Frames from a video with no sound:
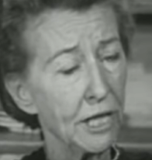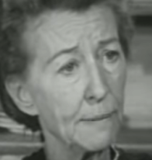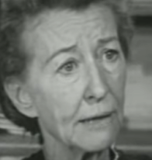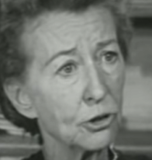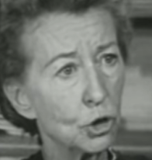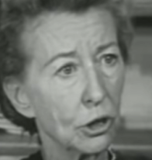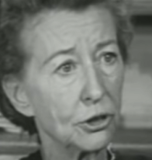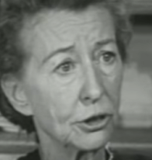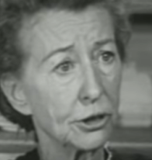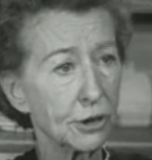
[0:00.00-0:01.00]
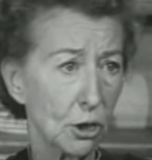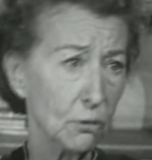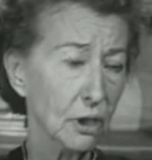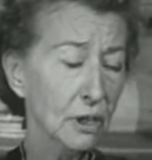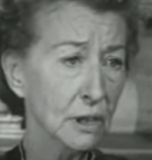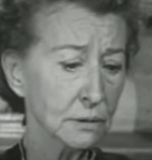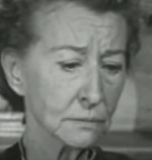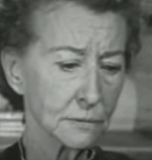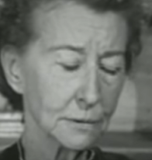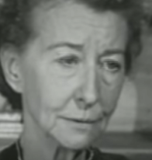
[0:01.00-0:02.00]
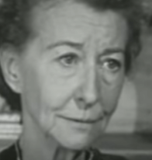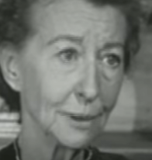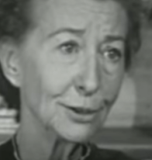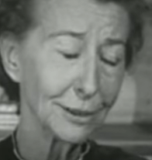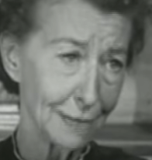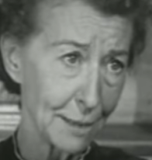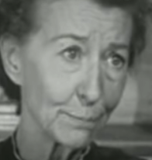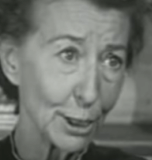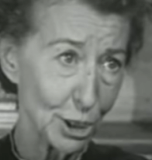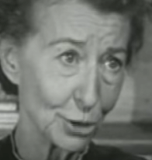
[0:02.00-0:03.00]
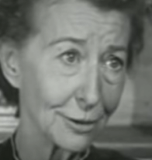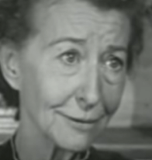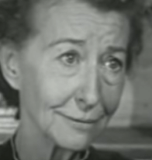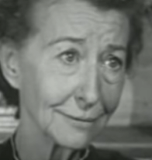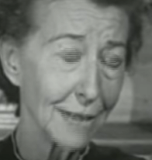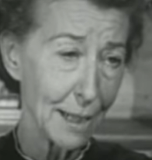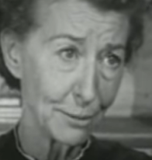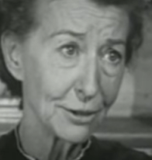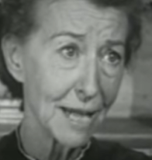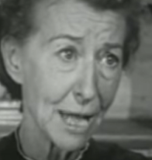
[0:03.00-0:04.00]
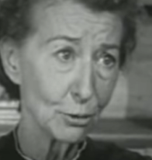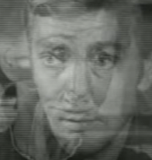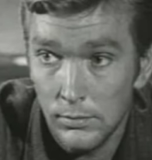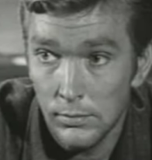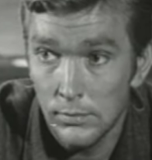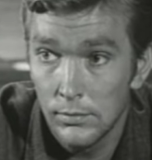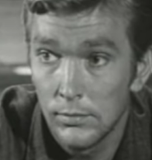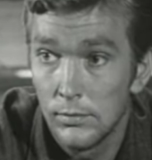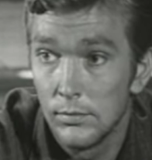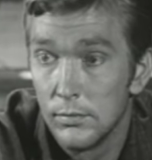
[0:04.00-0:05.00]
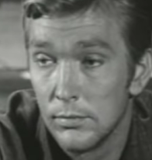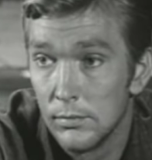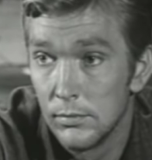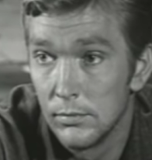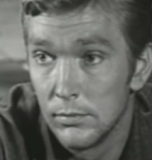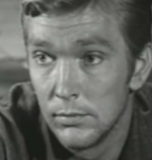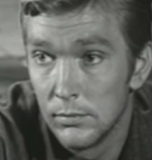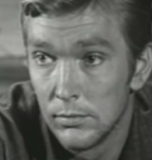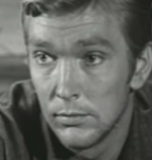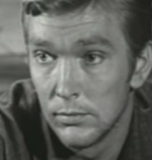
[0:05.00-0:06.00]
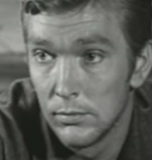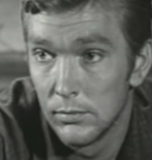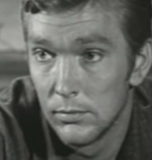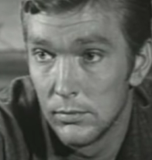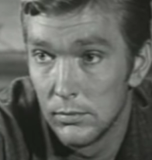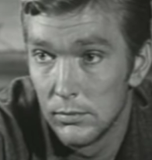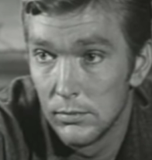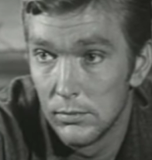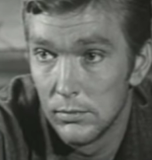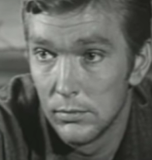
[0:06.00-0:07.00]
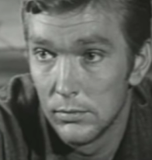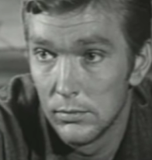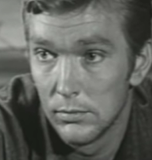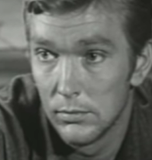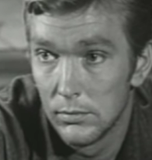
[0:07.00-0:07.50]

about George's soul until that preacher came to town. He made me know that George is safe in heaven.